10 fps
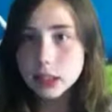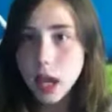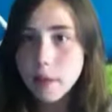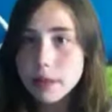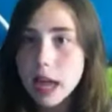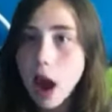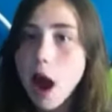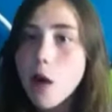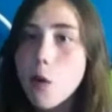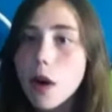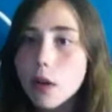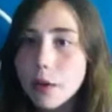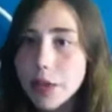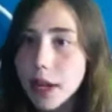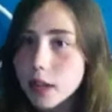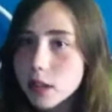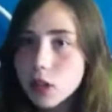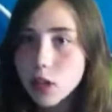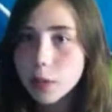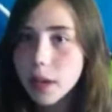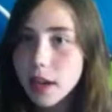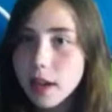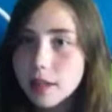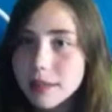I mean, I want to win that so bad.